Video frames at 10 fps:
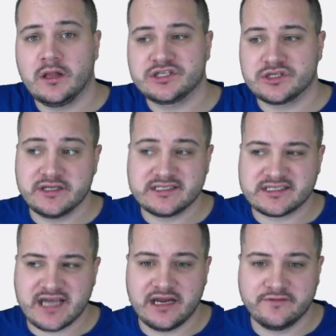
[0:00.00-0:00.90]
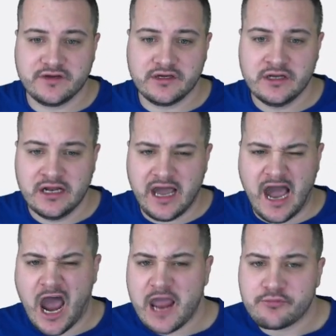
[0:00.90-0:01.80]
So this is kind of a
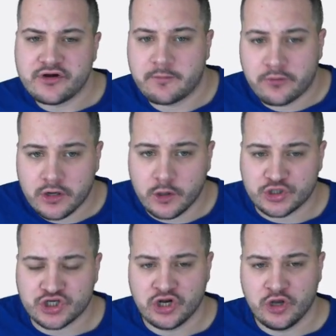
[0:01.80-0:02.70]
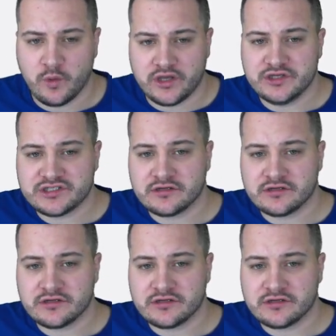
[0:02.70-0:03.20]
hybrid approach. We're using